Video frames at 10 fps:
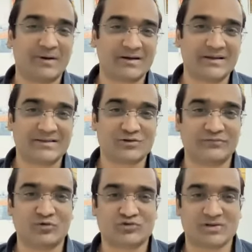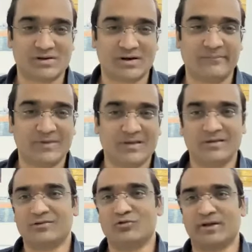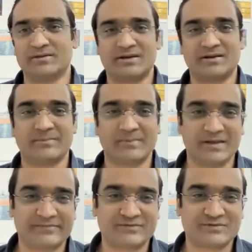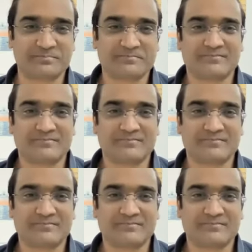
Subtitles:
birthdays of those children. You can send them gifts.